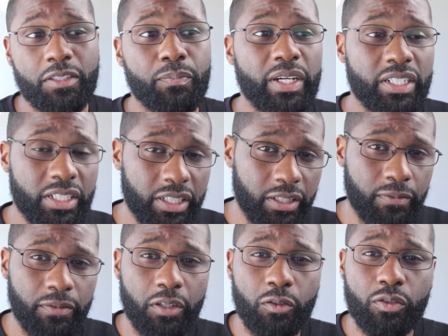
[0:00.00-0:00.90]
especially
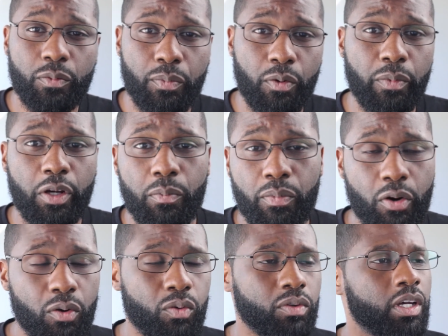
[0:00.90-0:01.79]
if you're using Premiere
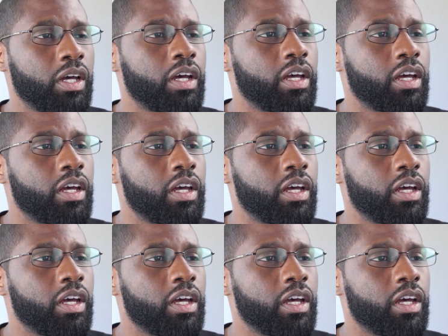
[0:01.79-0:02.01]
Pro.